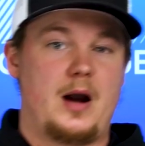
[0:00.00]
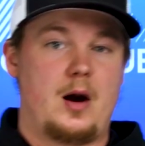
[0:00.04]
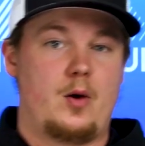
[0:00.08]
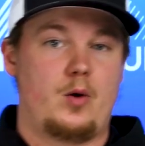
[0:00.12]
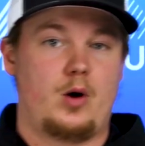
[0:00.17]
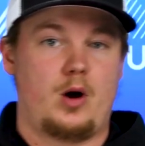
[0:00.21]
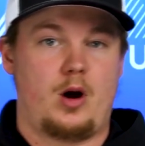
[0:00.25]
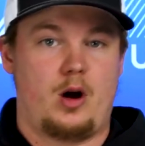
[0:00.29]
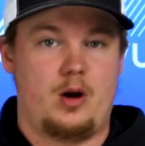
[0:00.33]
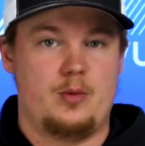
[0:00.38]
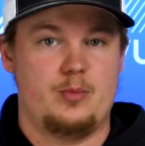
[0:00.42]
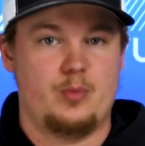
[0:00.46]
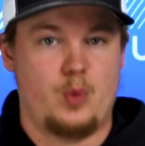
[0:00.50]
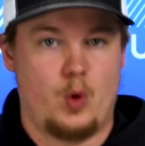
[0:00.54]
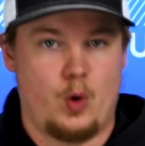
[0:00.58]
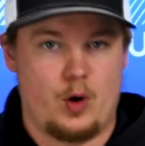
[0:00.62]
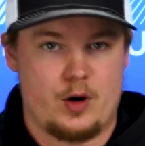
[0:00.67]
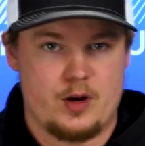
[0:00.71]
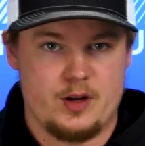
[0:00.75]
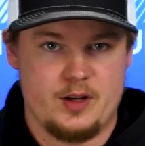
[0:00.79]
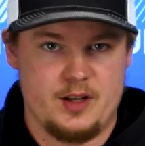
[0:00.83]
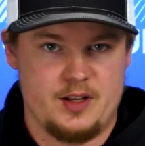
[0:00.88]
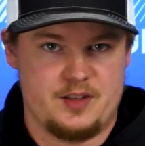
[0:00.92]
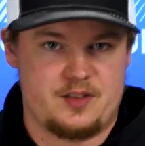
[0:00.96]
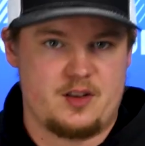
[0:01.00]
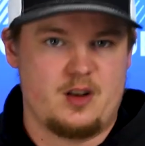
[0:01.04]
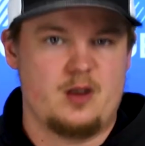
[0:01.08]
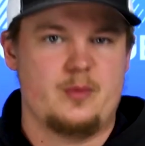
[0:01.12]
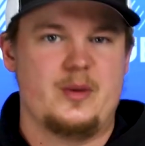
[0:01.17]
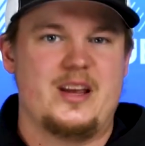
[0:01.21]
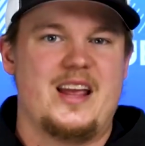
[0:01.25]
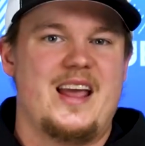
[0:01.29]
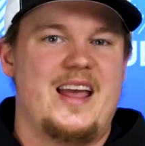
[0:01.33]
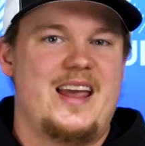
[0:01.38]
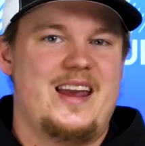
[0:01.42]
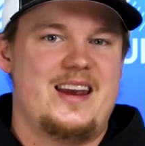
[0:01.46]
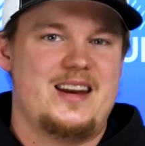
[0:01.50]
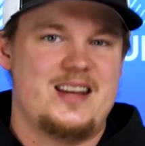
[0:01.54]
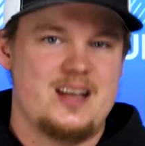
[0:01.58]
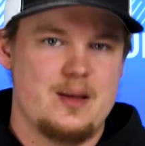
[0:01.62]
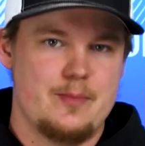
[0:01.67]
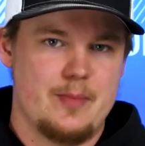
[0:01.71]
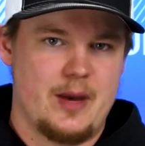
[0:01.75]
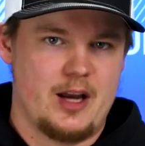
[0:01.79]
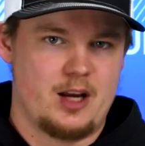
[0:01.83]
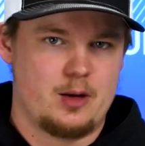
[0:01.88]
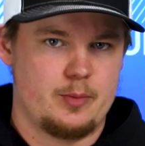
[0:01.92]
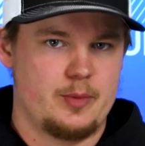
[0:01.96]
power on board is going to be
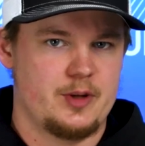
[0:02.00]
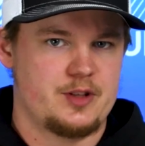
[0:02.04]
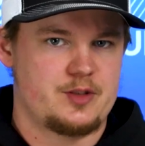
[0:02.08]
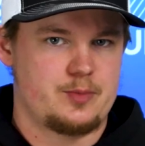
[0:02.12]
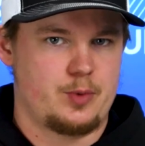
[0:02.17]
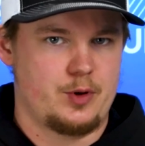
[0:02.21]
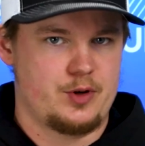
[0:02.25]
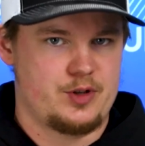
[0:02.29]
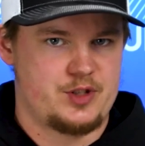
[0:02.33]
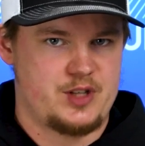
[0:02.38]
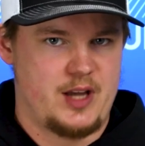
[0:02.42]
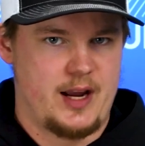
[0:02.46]
80 megabits per